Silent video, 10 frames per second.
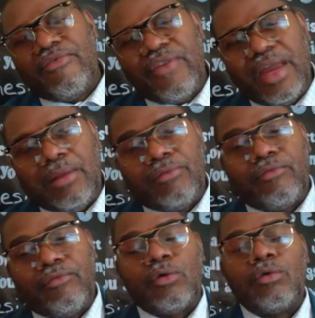
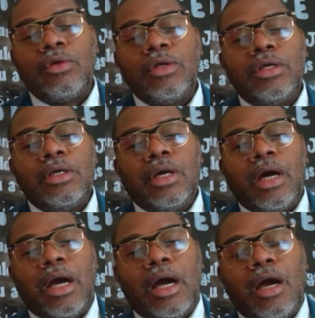How
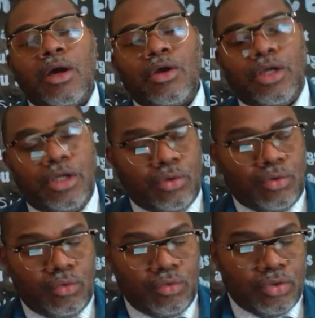faithful
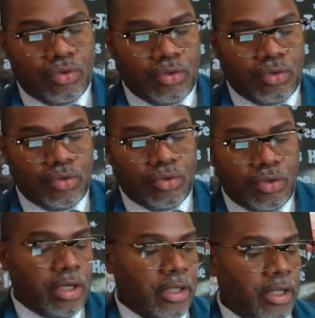are you
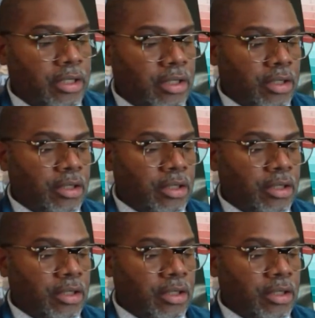to God?